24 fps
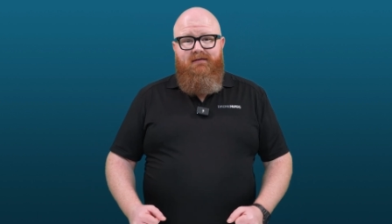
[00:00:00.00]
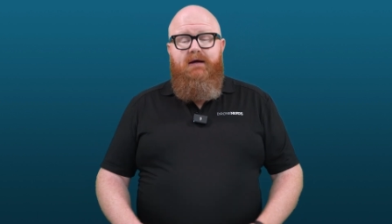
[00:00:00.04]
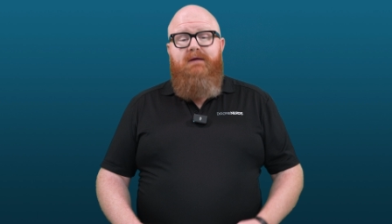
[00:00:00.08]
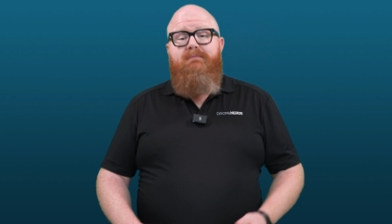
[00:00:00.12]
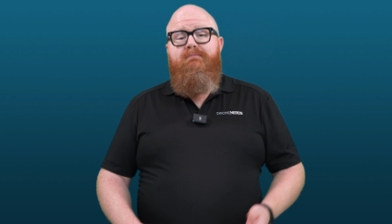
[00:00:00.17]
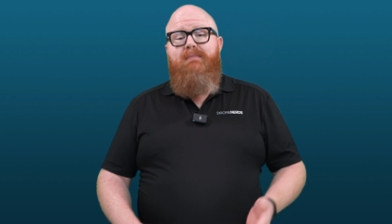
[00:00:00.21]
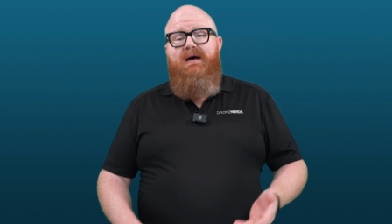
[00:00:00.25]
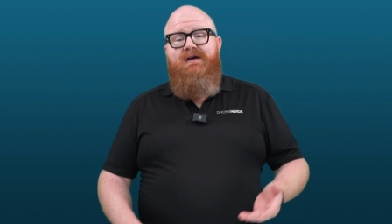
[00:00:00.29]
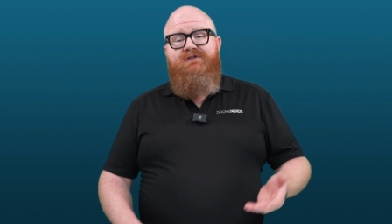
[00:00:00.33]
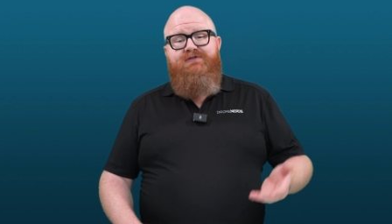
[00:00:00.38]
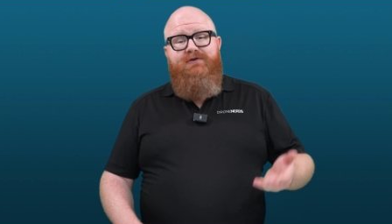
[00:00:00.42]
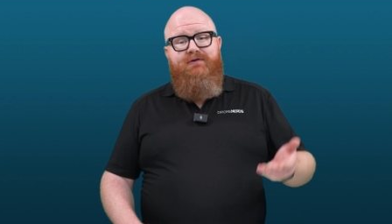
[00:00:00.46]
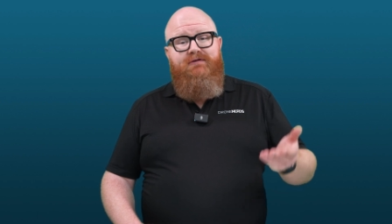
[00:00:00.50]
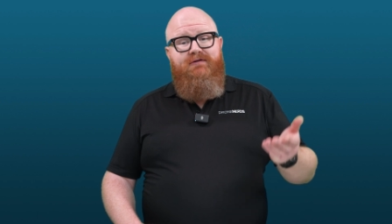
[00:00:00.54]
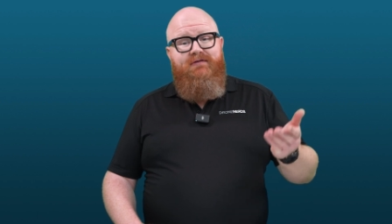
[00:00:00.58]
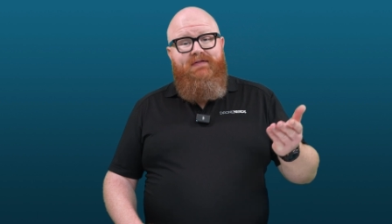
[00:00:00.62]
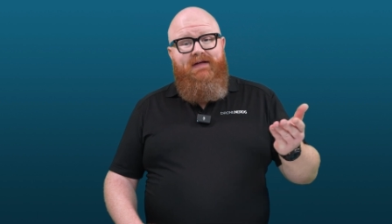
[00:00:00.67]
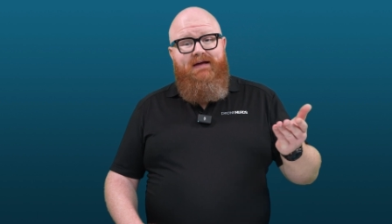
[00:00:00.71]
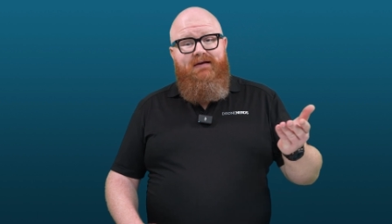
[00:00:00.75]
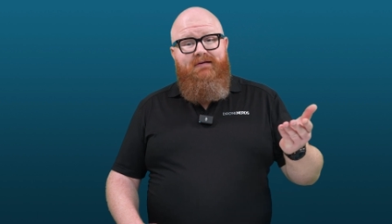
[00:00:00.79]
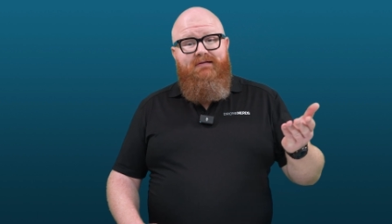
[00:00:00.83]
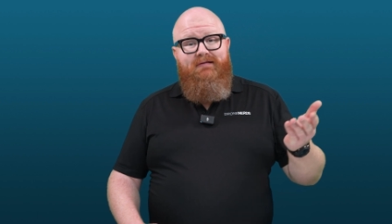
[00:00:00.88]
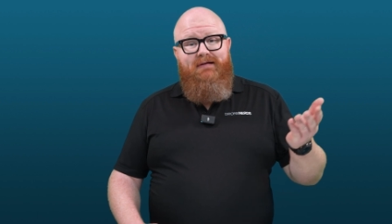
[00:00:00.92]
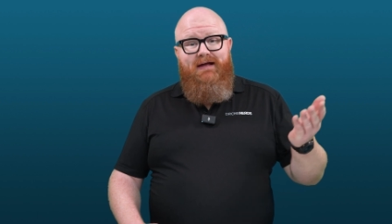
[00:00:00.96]
It measures
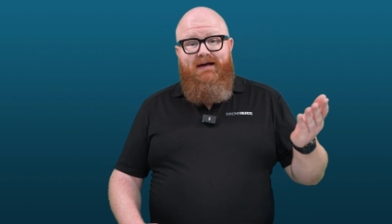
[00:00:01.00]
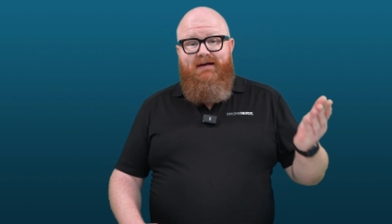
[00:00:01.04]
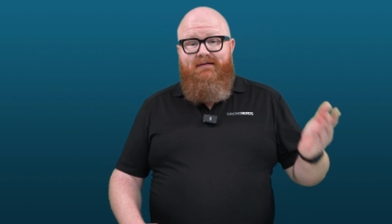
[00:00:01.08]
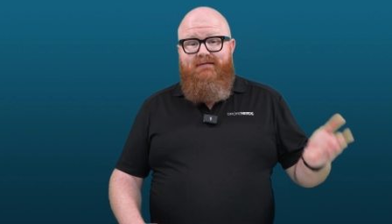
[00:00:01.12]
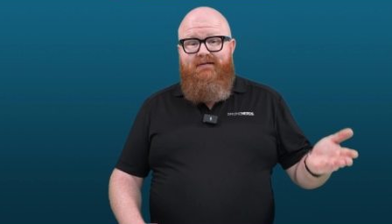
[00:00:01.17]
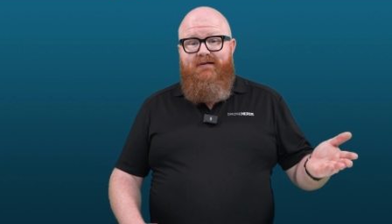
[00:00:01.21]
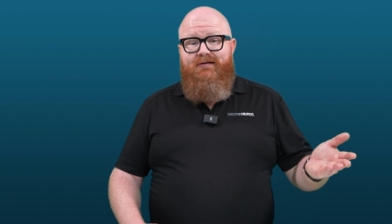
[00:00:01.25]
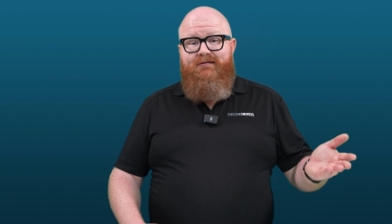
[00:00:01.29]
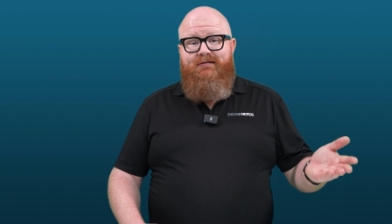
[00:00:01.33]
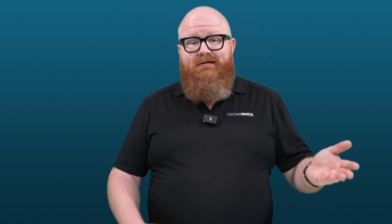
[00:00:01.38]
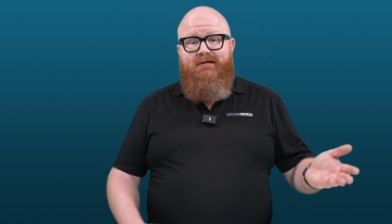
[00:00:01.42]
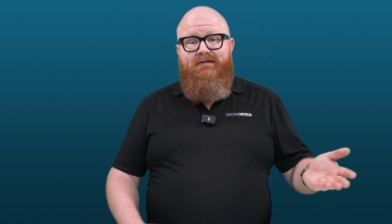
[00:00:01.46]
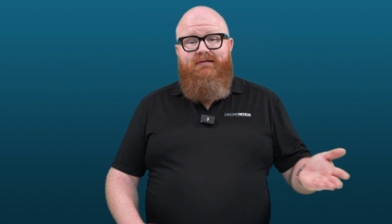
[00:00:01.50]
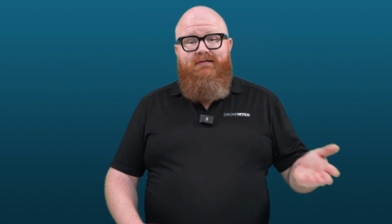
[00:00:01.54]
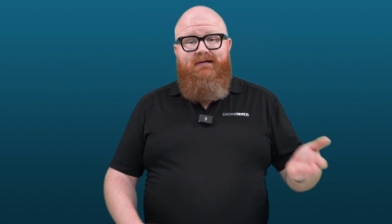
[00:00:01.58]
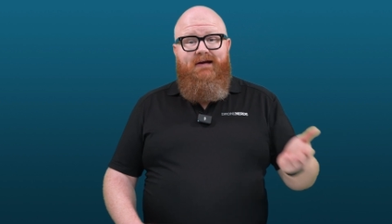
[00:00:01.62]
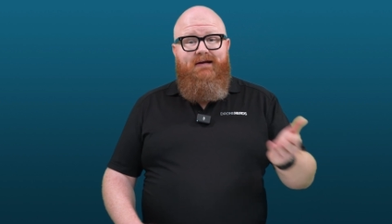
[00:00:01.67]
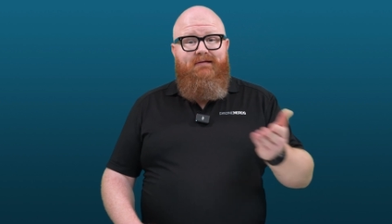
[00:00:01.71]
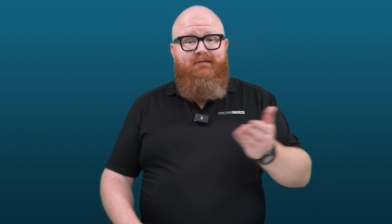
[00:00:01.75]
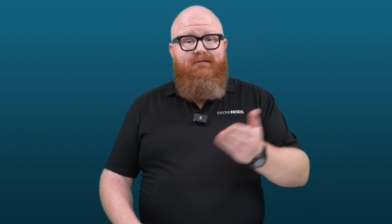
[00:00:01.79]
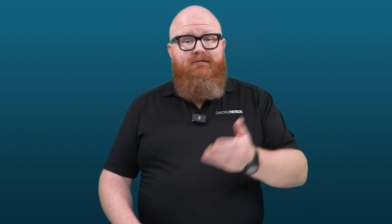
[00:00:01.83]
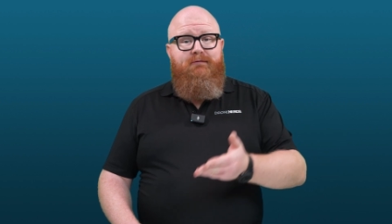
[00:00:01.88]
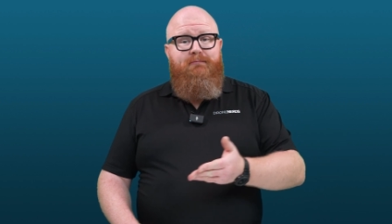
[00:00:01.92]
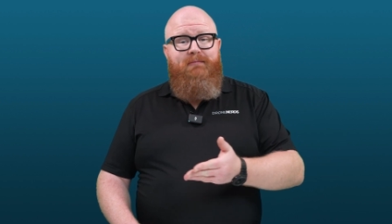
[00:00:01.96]
things like distance
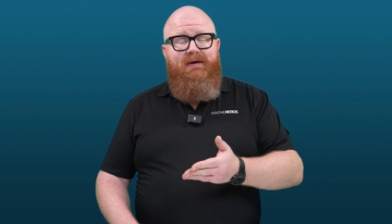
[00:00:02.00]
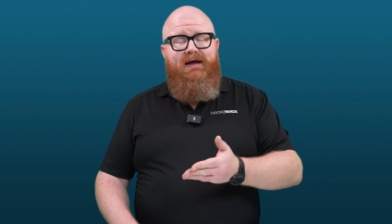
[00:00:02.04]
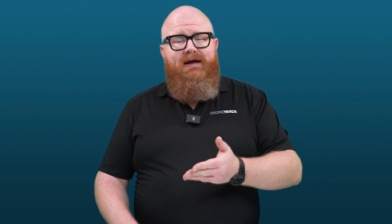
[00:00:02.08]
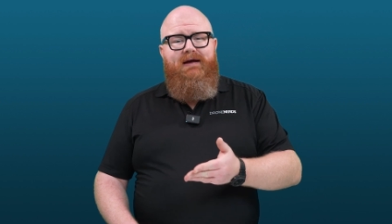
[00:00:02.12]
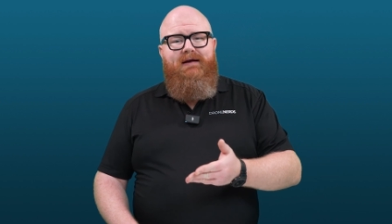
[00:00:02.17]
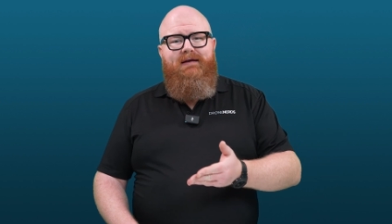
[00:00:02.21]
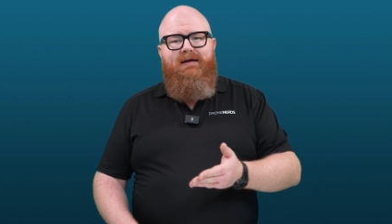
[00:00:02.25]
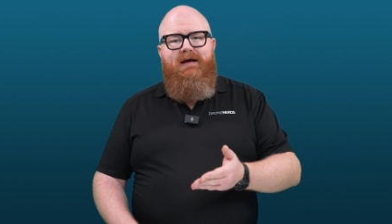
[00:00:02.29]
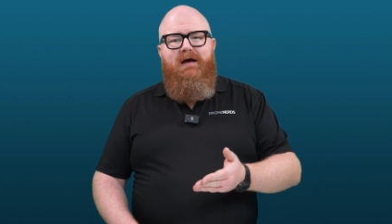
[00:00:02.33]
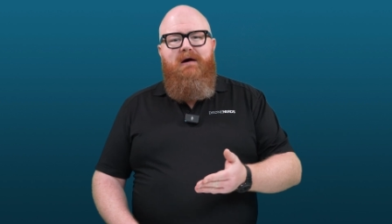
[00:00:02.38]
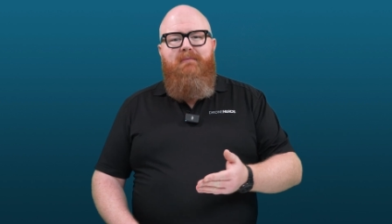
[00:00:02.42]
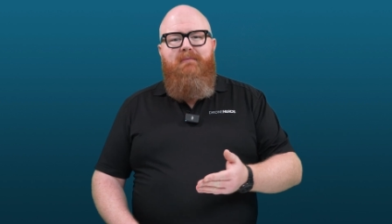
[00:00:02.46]
and speed